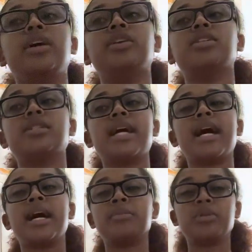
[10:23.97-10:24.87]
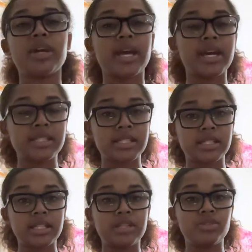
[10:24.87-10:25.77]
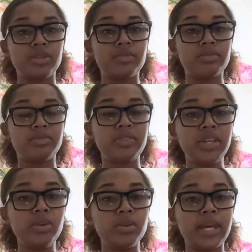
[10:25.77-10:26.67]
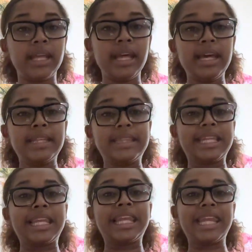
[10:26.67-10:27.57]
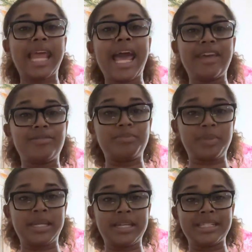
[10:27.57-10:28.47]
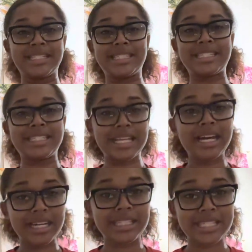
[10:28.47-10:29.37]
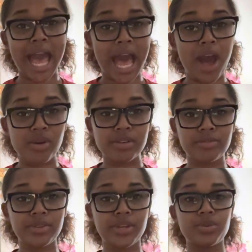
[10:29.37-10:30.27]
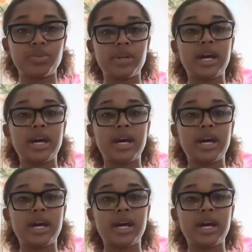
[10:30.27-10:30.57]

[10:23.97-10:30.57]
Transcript: your time, your essence, and you can feel like the life being sucked out of you.